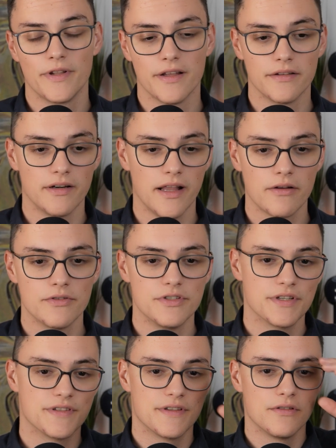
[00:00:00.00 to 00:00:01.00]
in other
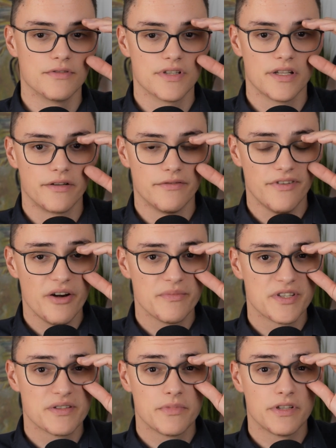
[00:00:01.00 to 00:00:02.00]
languages and use other environments,